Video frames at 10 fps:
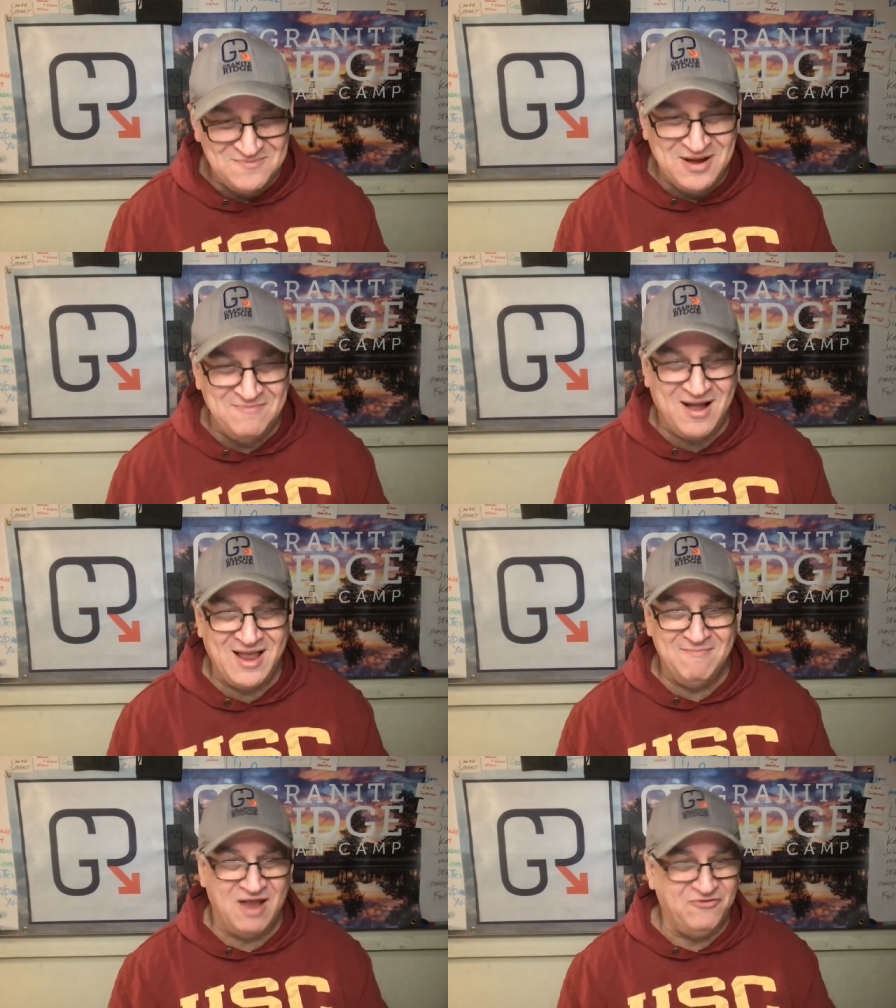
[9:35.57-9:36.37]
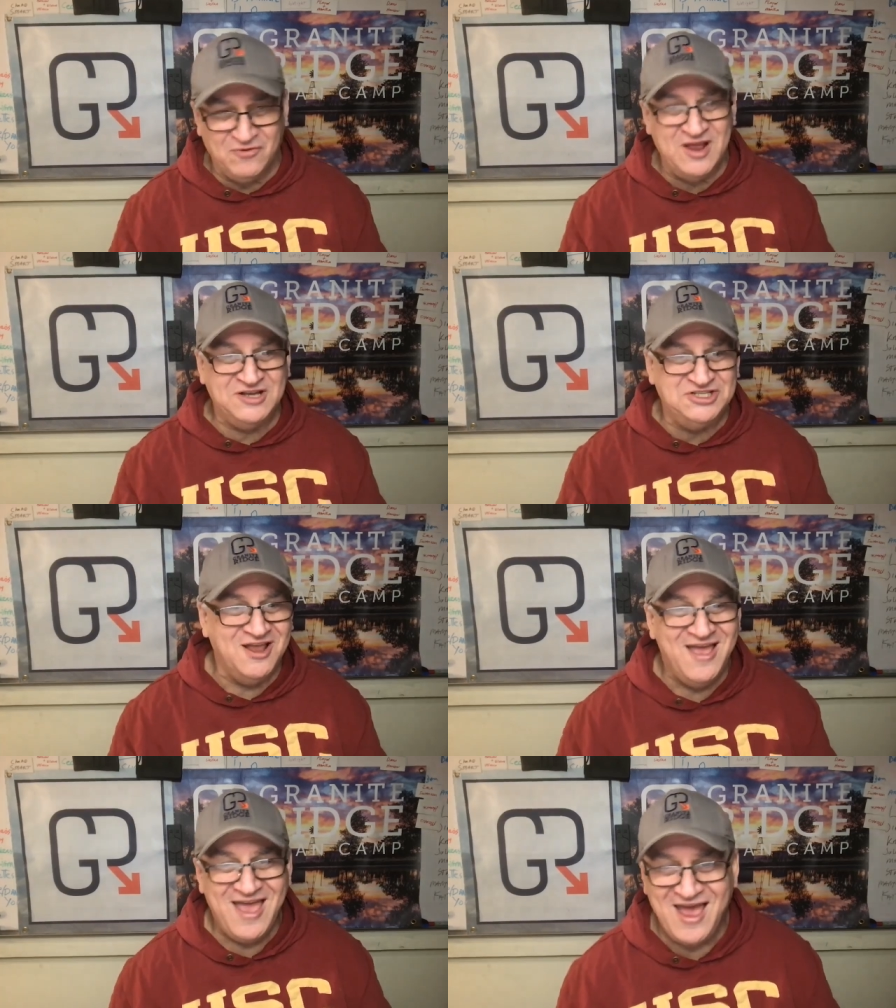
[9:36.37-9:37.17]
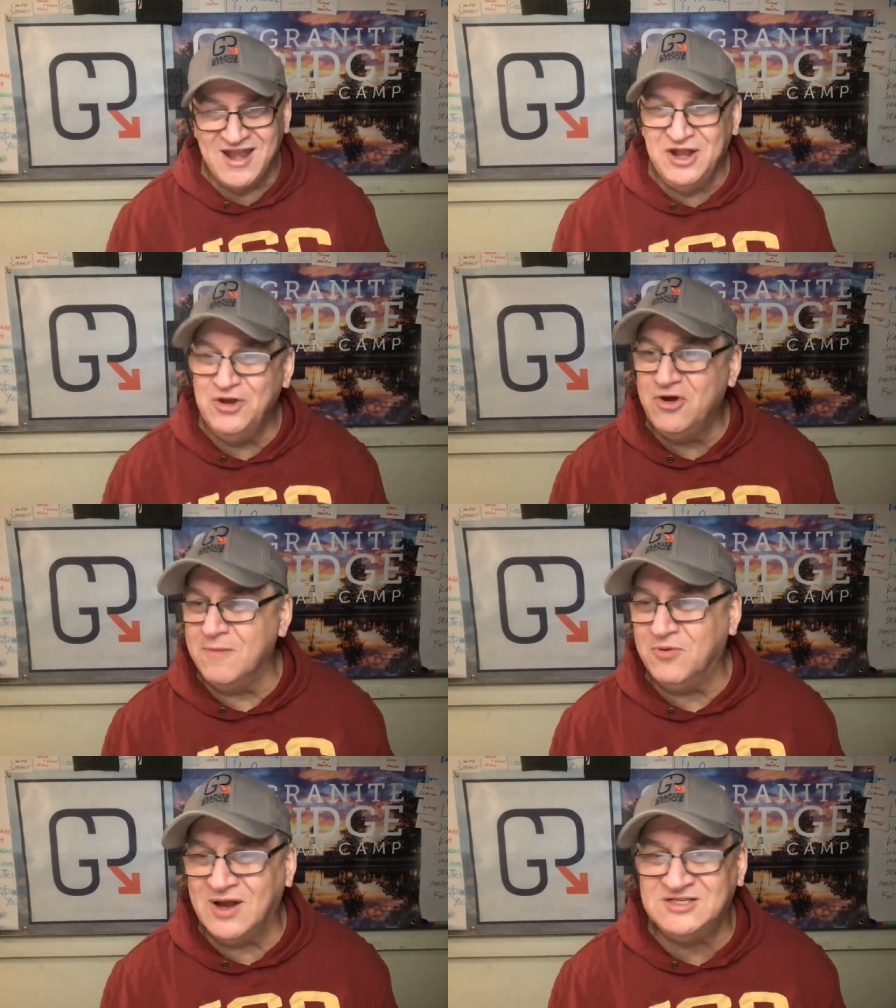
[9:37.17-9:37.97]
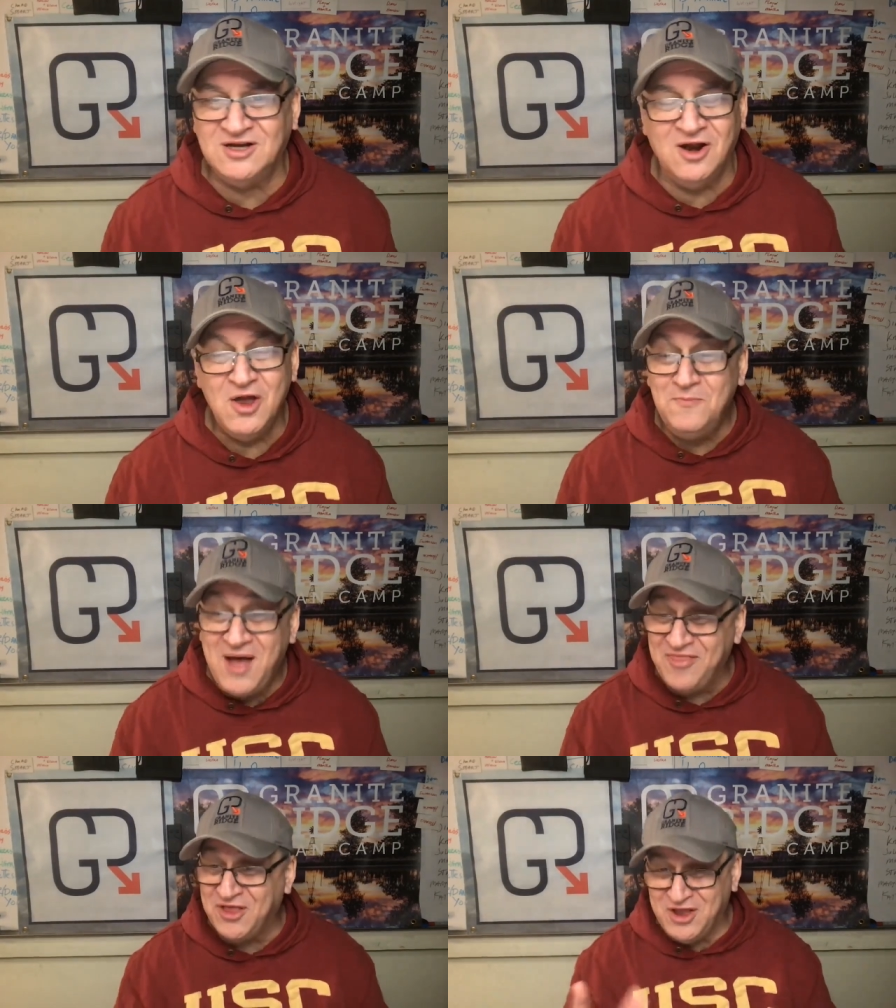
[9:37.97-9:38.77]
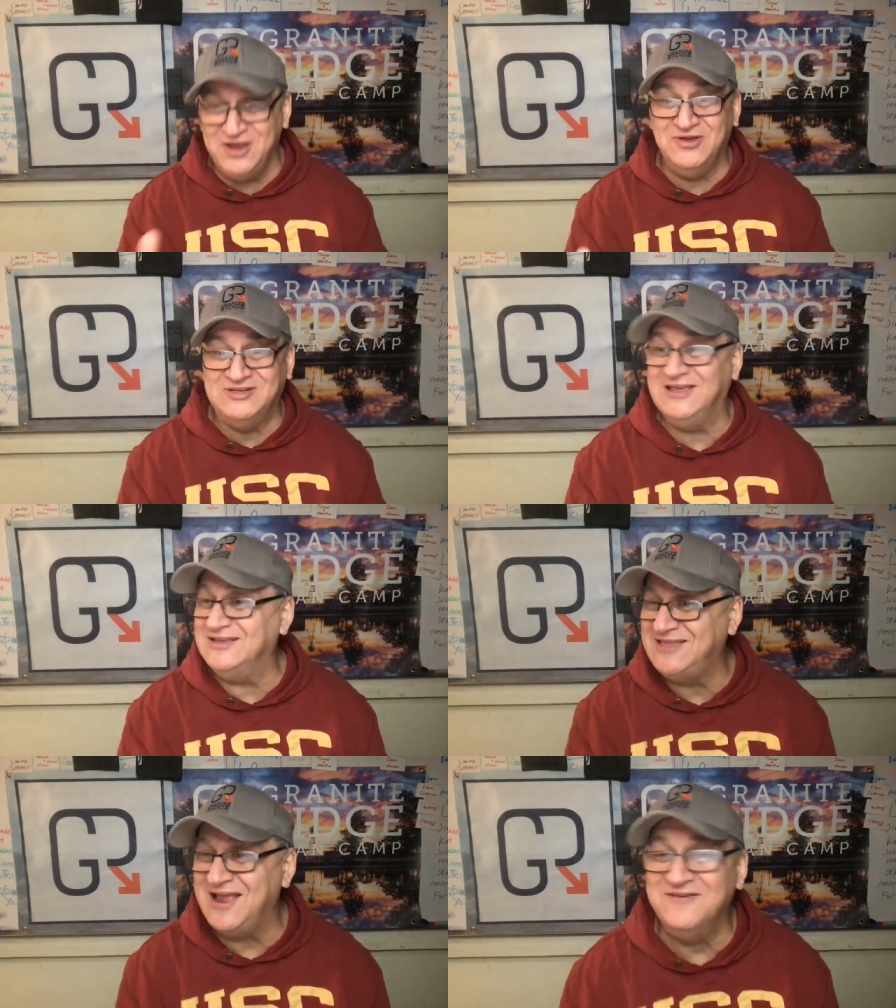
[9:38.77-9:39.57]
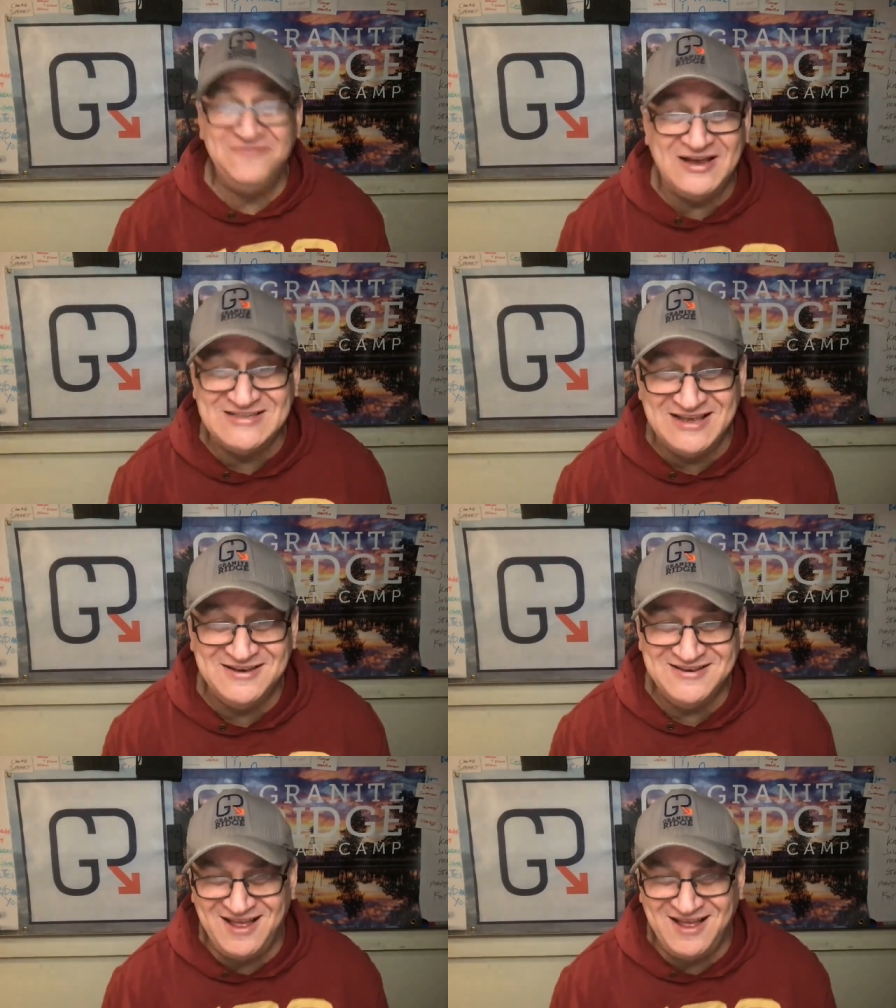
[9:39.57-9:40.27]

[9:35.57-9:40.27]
but my my fridge. I need a new compressor. But the good news is they can fix it.